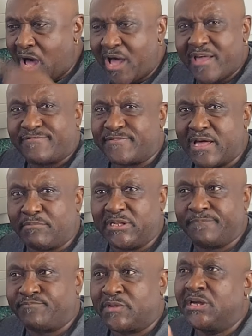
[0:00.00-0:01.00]
Alright
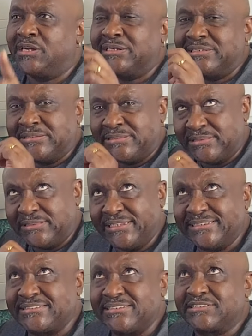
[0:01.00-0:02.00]
family,
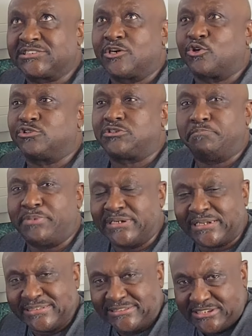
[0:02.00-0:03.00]
this is going to
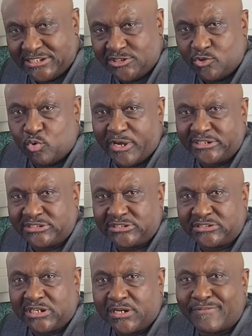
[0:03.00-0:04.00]
be a
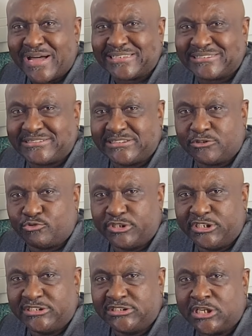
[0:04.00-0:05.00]
continuation of our
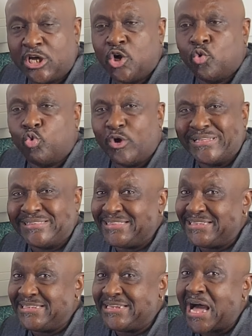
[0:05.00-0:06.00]
series
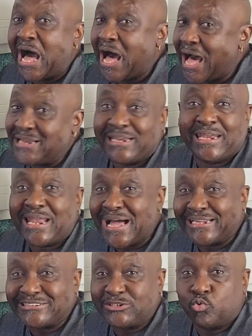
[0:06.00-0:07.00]
with the Hot
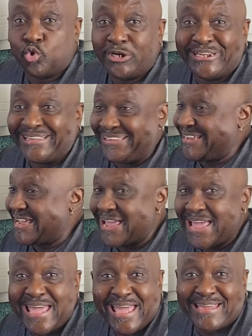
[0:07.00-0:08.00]
Logic, what it
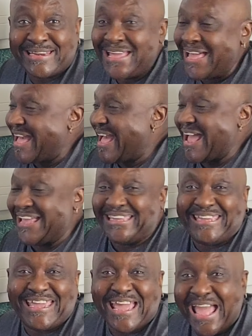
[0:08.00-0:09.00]
can
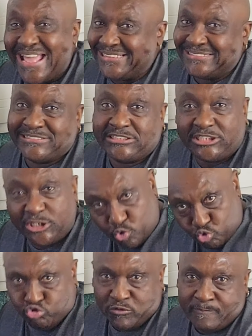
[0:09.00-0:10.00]
and can't do.